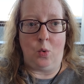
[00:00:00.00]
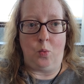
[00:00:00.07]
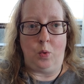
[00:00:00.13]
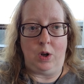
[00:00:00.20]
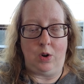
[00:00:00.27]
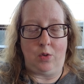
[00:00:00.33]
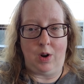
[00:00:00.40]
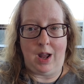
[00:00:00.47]
We
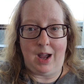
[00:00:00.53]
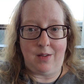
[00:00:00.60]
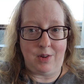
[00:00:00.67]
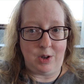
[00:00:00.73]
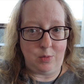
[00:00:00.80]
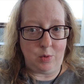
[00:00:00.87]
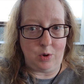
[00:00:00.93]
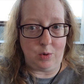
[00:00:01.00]
don't have
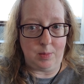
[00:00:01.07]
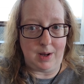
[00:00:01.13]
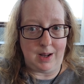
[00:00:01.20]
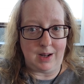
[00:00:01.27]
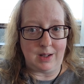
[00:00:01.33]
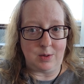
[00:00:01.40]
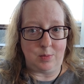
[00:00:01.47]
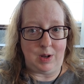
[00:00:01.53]
any roller
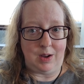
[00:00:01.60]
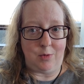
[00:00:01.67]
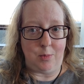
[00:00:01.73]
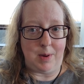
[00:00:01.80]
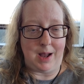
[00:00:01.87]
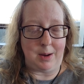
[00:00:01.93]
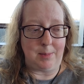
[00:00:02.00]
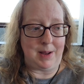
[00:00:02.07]
bags. We have a
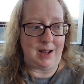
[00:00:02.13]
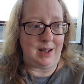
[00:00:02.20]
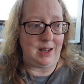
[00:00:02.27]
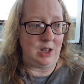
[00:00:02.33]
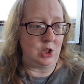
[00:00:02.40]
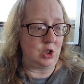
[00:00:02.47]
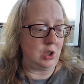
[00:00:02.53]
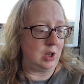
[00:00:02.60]
backpack
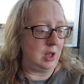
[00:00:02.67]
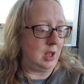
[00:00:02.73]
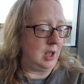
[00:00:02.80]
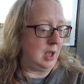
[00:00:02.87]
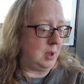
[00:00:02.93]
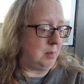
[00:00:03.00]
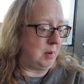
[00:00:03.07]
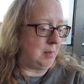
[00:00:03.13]
each,
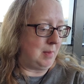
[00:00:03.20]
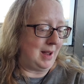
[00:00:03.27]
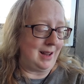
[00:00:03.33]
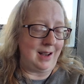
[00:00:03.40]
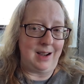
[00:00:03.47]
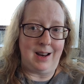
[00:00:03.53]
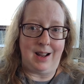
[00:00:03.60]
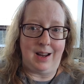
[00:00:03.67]
but
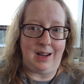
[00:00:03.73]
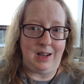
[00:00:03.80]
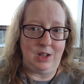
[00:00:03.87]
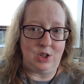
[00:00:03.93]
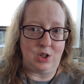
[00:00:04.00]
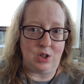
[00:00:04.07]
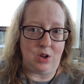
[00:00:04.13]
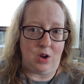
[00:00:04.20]
Megan and I
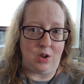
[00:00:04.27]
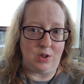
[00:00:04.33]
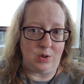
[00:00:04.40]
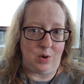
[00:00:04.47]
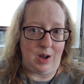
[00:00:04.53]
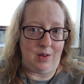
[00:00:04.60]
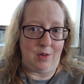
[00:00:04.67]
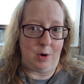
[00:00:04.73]
each also
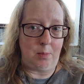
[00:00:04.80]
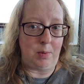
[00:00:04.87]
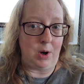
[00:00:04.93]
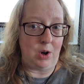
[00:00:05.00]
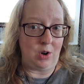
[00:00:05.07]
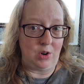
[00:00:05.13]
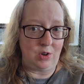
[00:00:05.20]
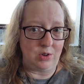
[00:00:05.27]
have our
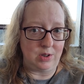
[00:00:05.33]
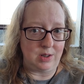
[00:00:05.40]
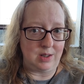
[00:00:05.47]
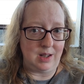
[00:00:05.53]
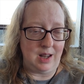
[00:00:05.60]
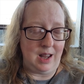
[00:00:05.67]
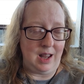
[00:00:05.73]
purse.